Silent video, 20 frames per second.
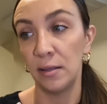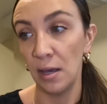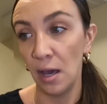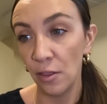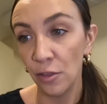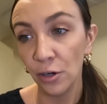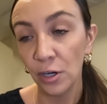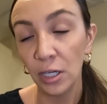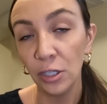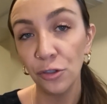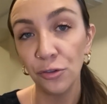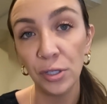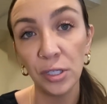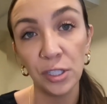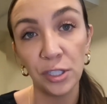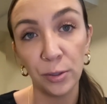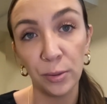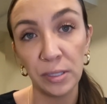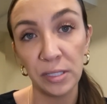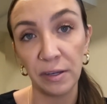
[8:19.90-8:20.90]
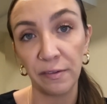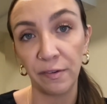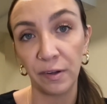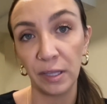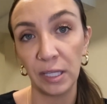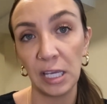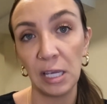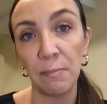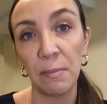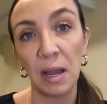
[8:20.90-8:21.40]
other countries do it
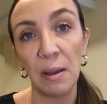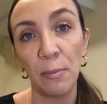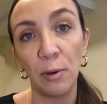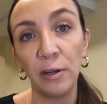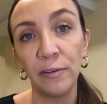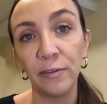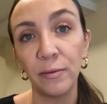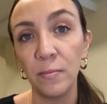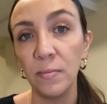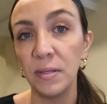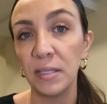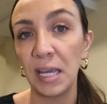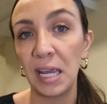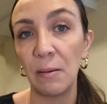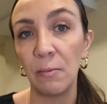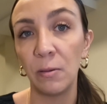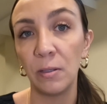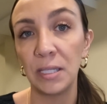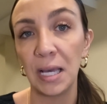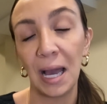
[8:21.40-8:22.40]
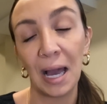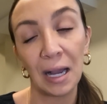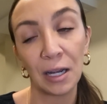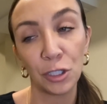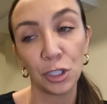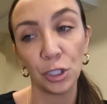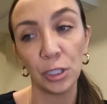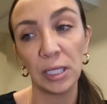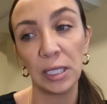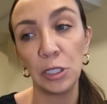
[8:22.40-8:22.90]
differently. My boyfriend was able to
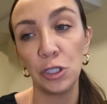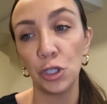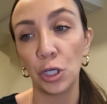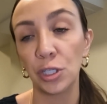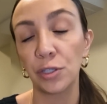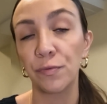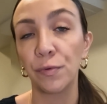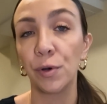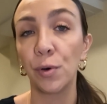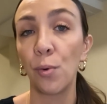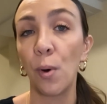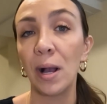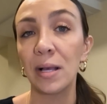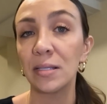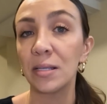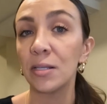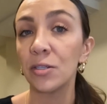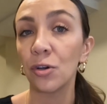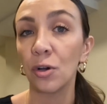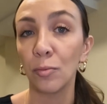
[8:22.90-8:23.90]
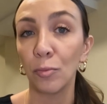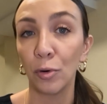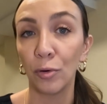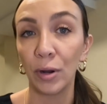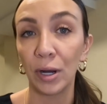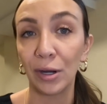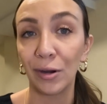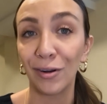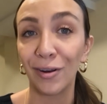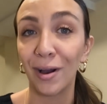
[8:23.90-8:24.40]
actually just request his criminal
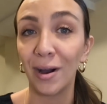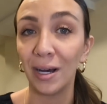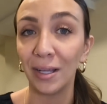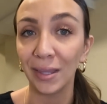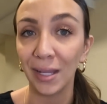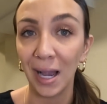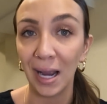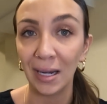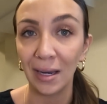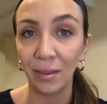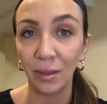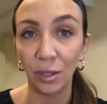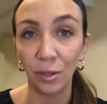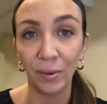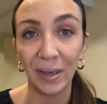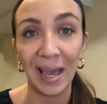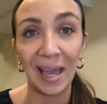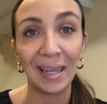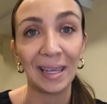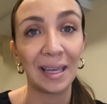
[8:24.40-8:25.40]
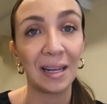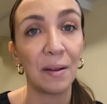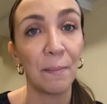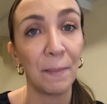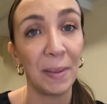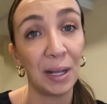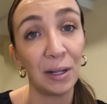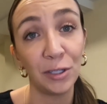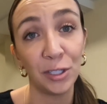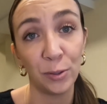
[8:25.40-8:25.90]
record online in the UK and get it
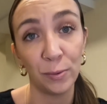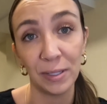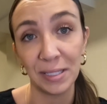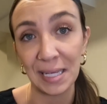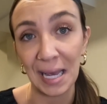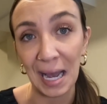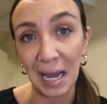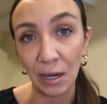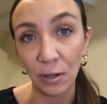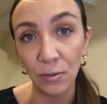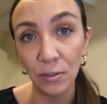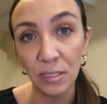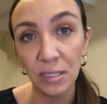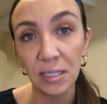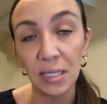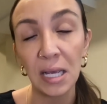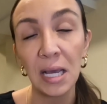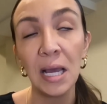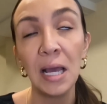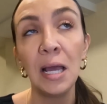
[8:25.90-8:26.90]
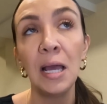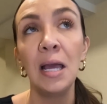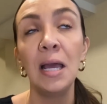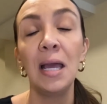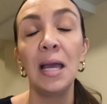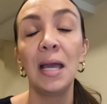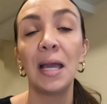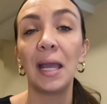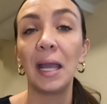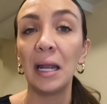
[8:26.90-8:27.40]
mailed to his house.
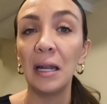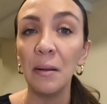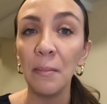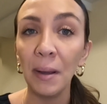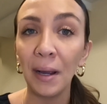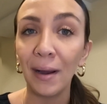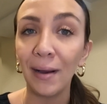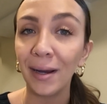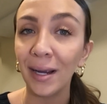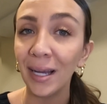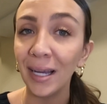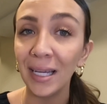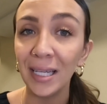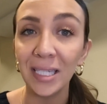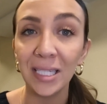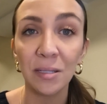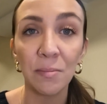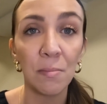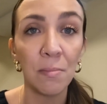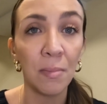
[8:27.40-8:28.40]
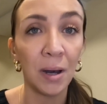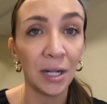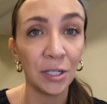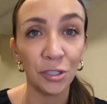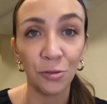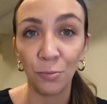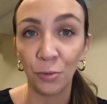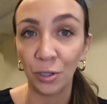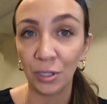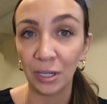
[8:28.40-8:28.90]
In America, it is
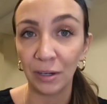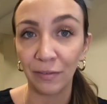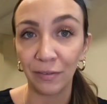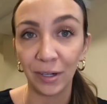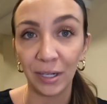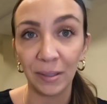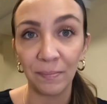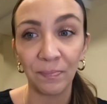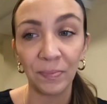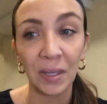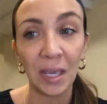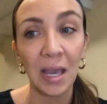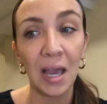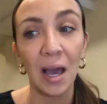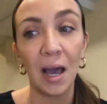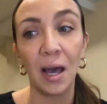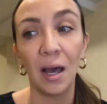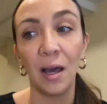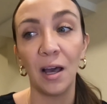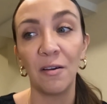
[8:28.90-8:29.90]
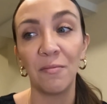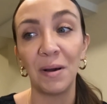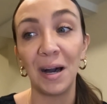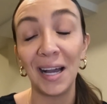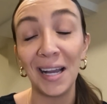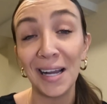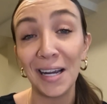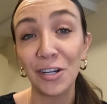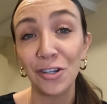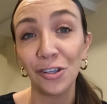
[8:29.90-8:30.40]
much more different. I
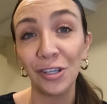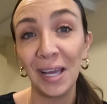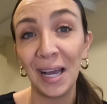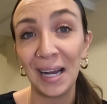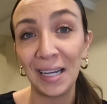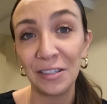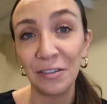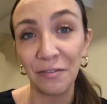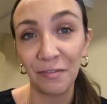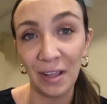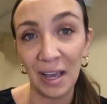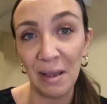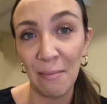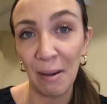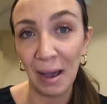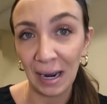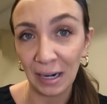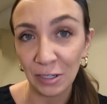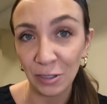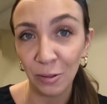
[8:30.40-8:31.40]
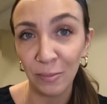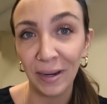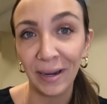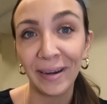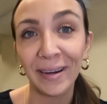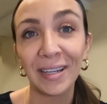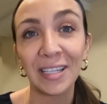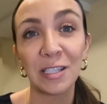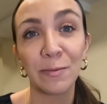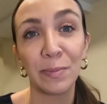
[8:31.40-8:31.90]
actually had to fly back to
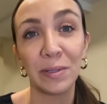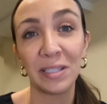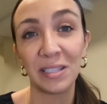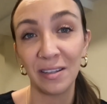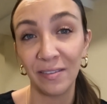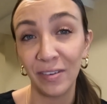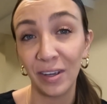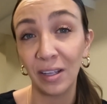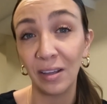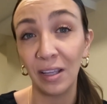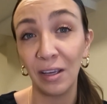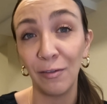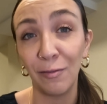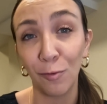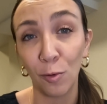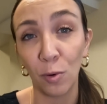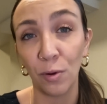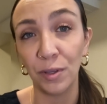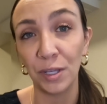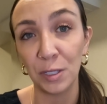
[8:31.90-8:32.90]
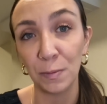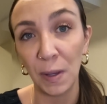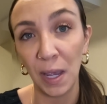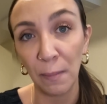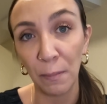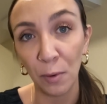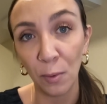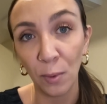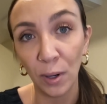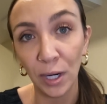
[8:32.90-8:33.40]
America specifically for this
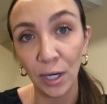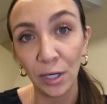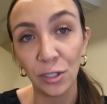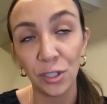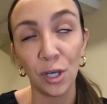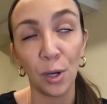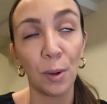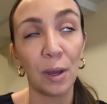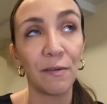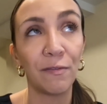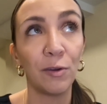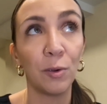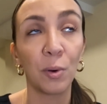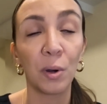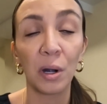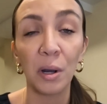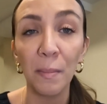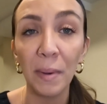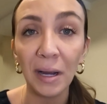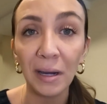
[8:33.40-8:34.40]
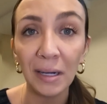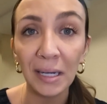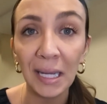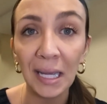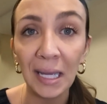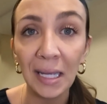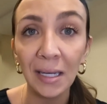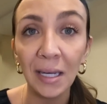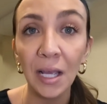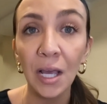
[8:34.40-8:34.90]
paperwork. So if you are an
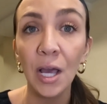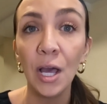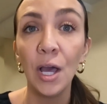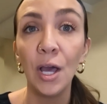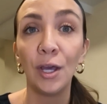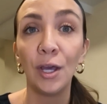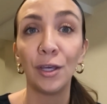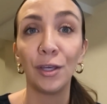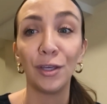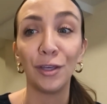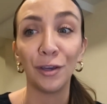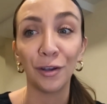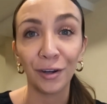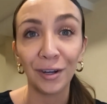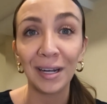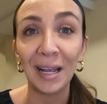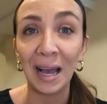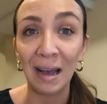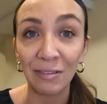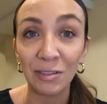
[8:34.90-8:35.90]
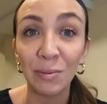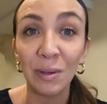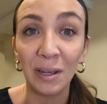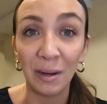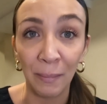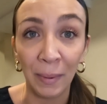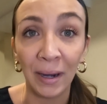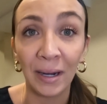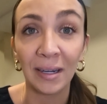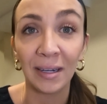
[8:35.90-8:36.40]
American, you're gonna have to be in
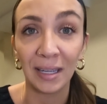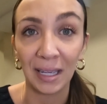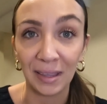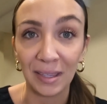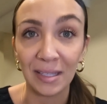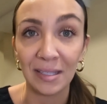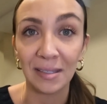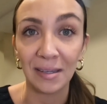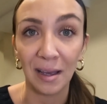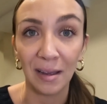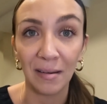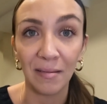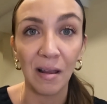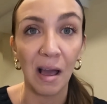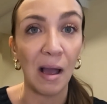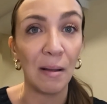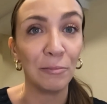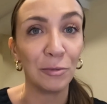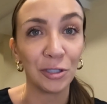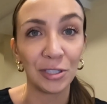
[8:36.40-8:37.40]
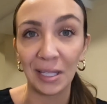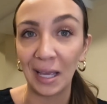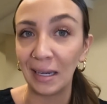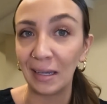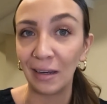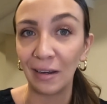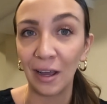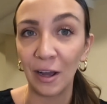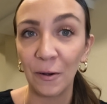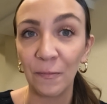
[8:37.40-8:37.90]
America to get this done. I'm just letting
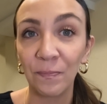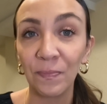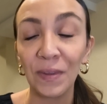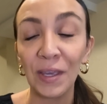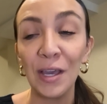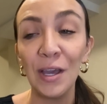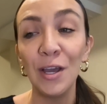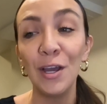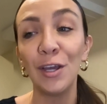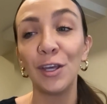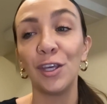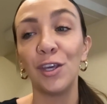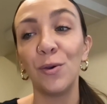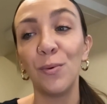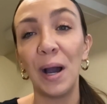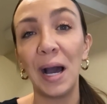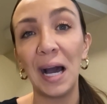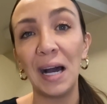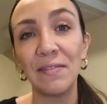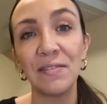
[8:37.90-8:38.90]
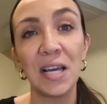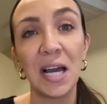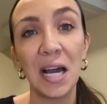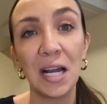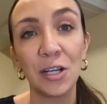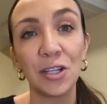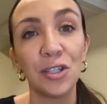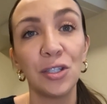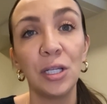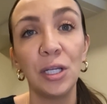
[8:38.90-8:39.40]
you know. You have to
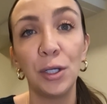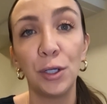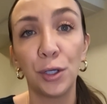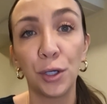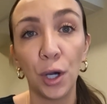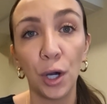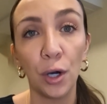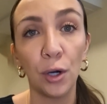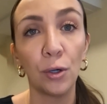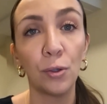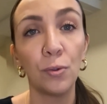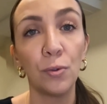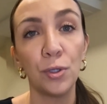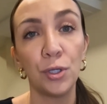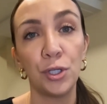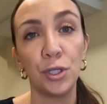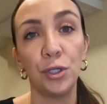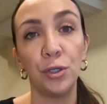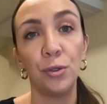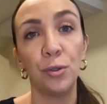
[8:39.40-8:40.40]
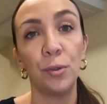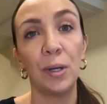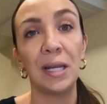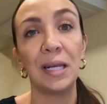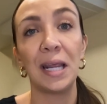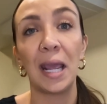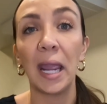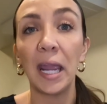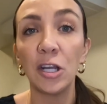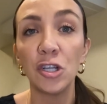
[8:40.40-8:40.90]
actually go to an
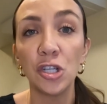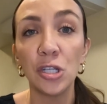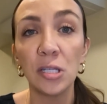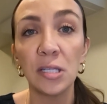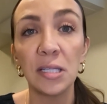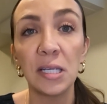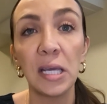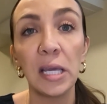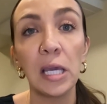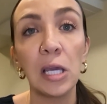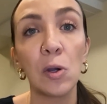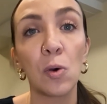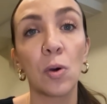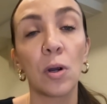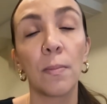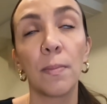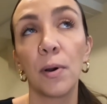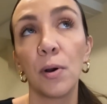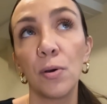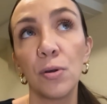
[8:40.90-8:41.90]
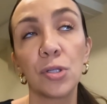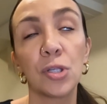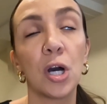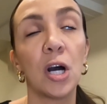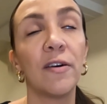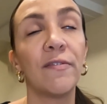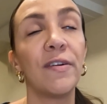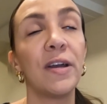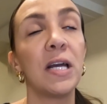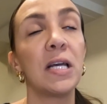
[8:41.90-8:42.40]
agency or a post
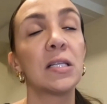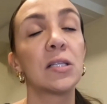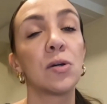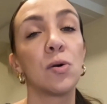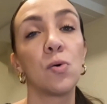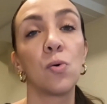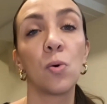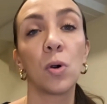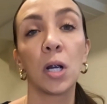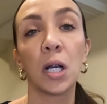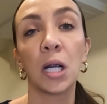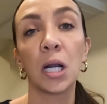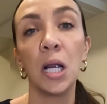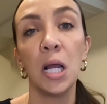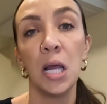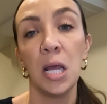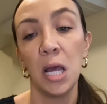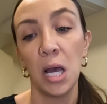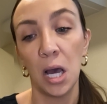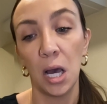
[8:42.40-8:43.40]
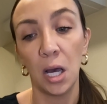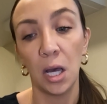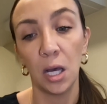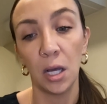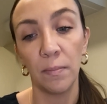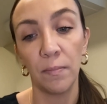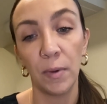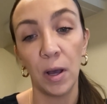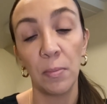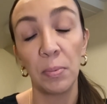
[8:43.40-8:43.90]
office or
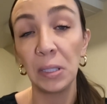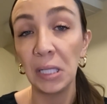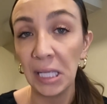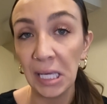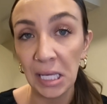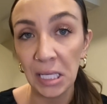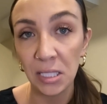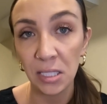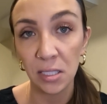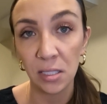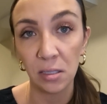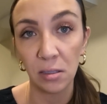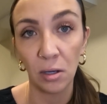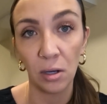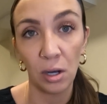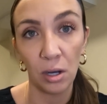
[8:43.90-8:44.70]
a police